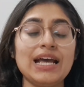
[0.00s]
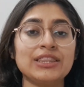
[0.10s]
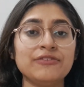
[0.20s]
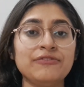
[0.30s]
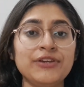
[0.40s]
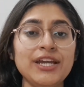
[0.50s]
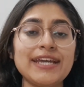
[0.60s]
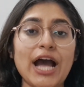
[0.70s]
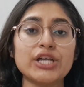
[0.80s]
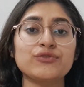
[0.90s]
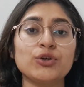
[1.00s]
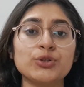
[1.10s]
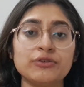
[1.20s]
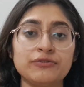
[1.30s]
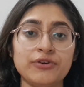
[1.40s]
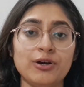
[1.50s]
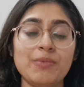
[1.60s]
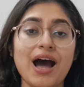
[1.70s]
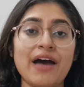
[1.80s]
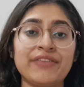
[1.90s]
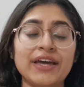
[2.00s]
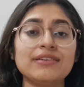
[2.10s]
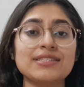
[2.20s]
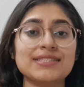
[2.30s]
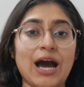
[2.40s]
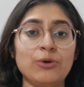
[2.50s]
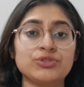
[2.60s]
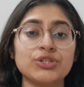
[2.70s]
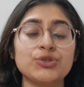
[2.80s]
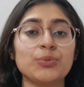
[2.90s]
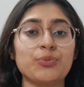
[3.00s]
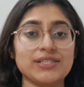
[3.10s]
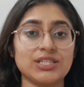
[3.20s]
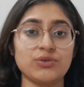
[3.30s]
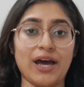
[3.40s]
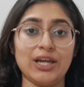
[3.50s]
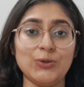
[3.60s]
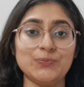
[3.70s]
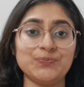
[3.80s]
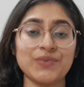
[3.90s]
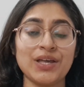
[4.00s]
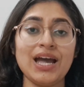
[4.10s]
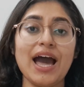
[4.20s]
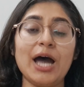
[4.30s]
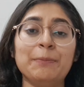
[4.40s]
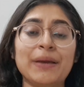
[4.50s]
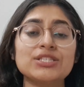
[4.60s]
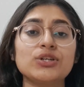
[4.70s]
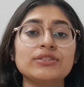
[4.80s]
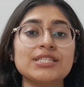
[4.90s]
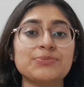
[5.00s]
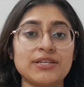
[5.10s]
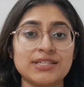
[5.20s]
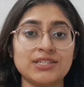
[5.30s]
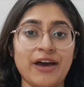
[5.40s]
The free cash flow to the firm are then discounted to the present value, and based on this present